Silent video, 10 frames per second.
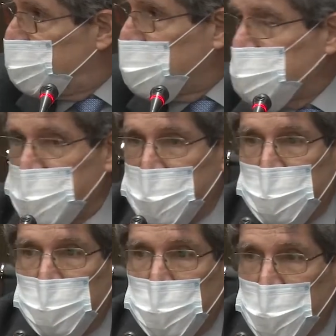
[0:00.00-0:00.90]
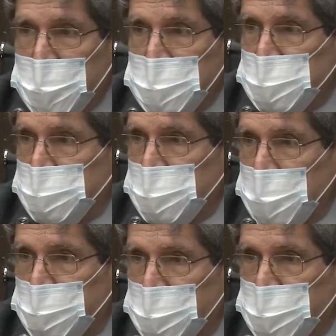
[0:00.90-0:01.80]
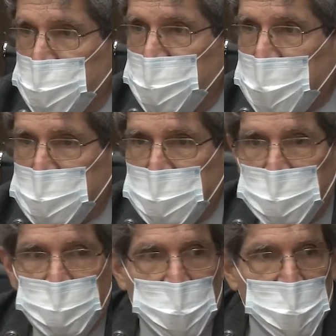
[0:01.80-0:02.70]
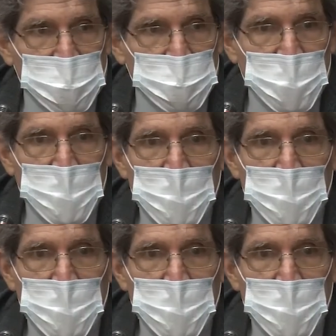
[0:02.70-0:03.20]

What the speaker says: Montenegro working to help improve access to finance.